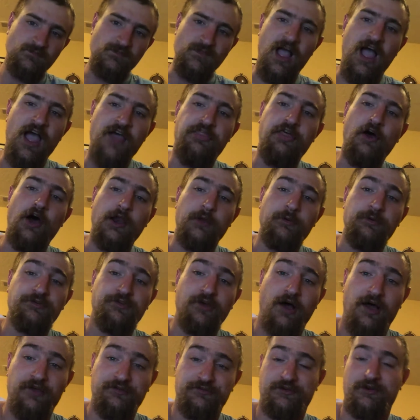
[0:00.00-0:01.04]
thought it was
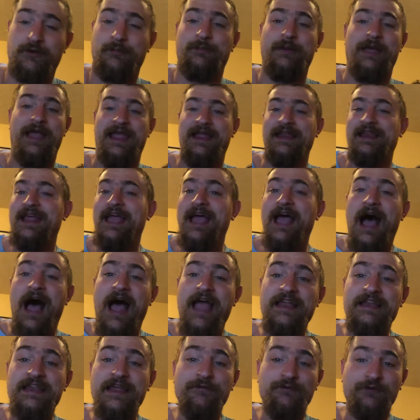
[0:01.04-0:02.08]
Oscar bait.
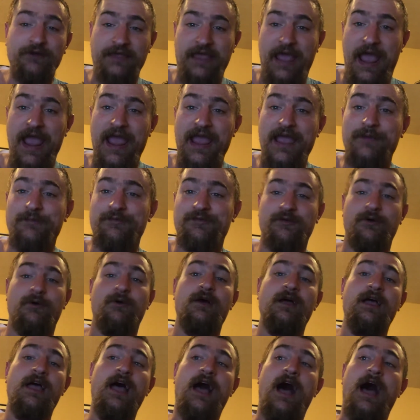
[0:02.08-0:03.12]
I never came, so
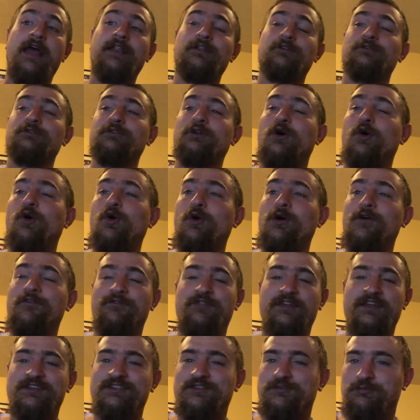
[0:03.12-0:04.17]
I don't know if
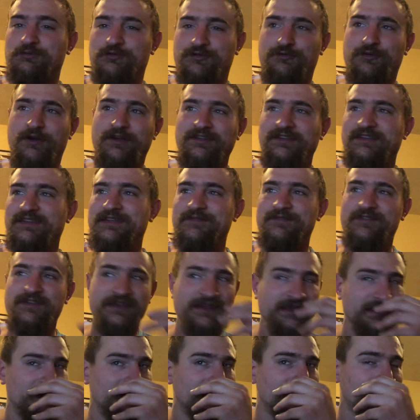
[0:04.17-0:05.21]
they just went straight to
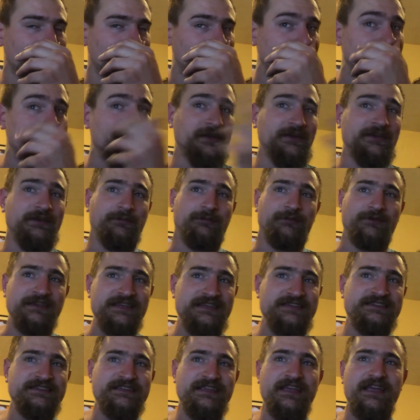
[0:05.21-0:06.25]
DVD or they didn't end up
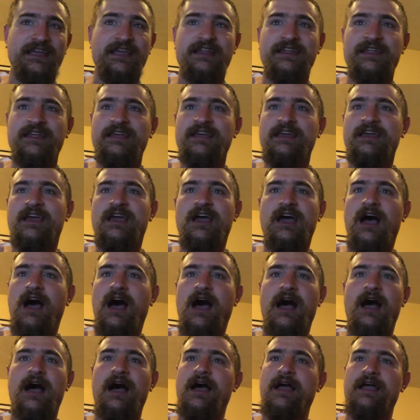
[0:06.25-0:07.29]
releasing it.
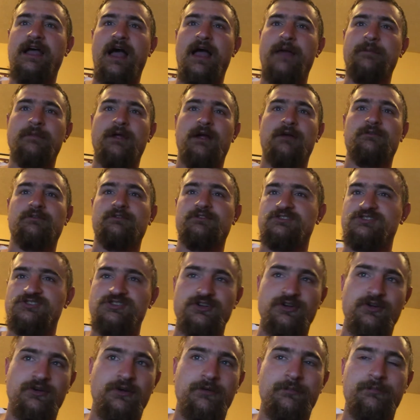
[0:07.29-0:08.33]
I'm not really
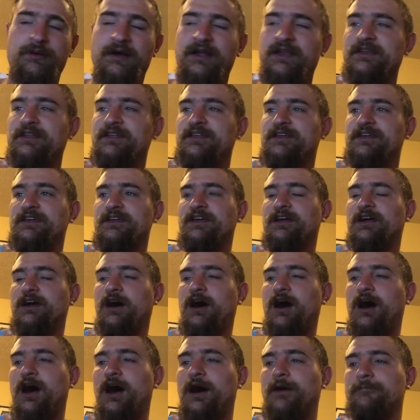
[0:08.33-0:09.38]
sure, but
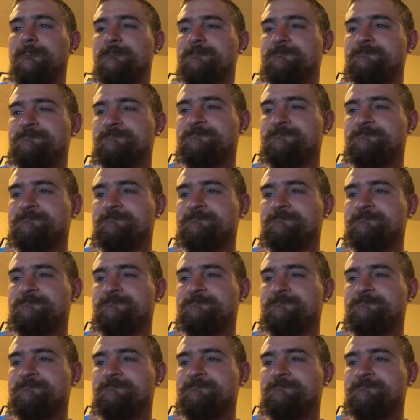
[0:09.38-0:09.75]
yeah,